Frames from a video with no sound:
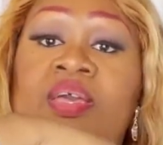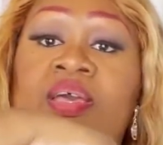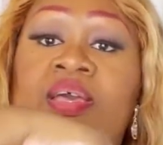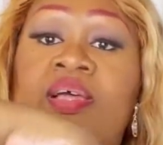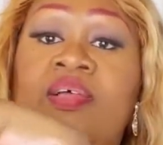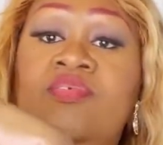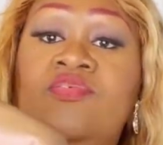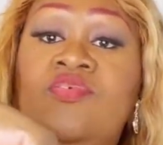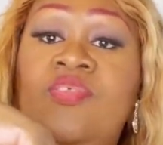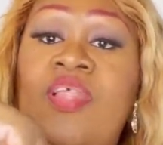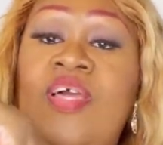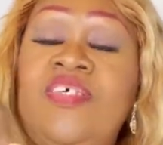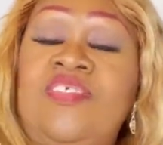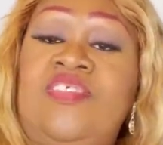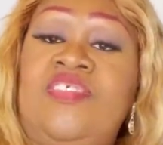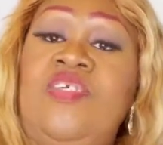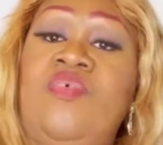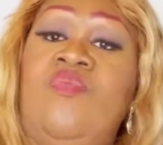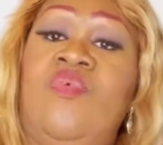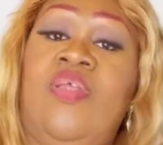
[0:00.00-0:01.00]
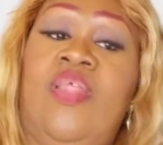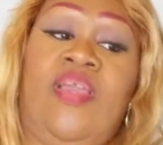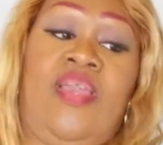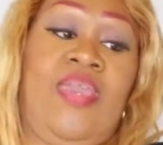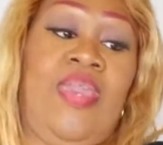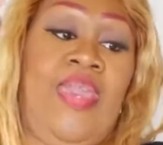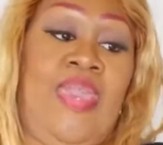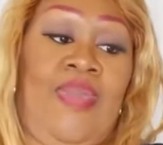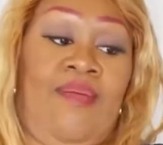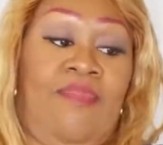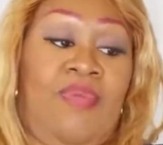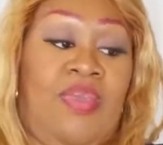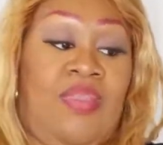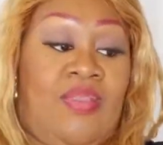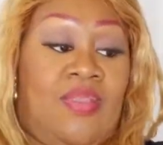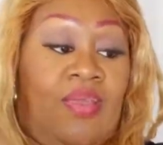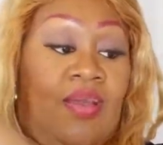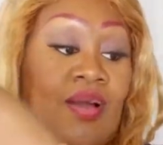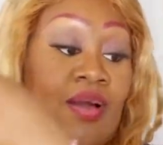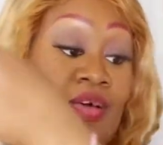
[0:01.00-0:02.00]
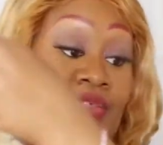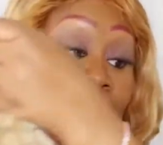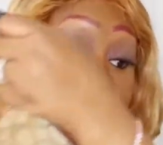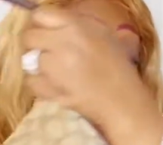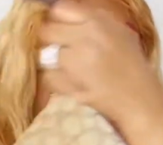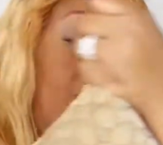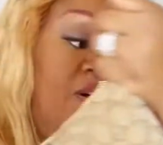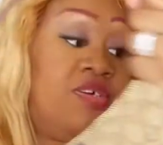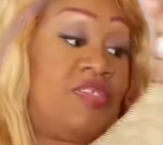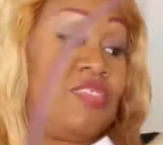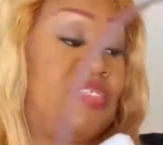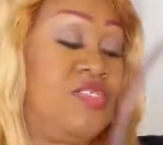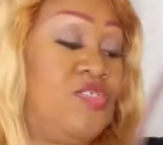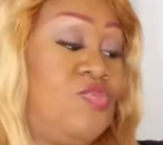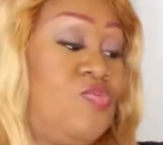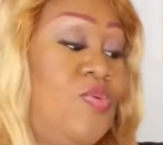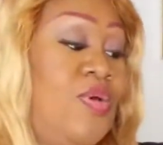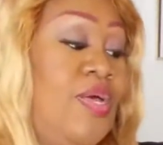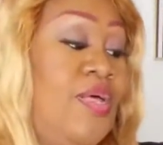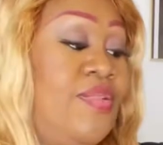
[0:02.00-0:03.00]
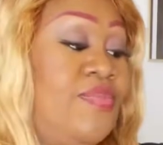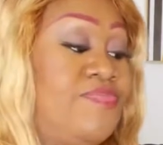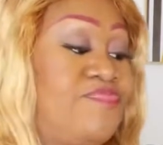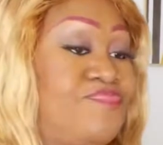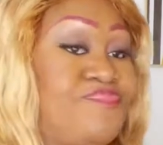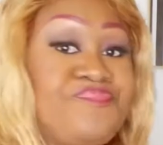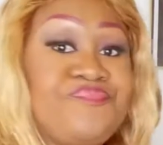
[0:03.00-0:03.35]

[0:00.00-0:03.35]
So let's see what I came in the other box as well.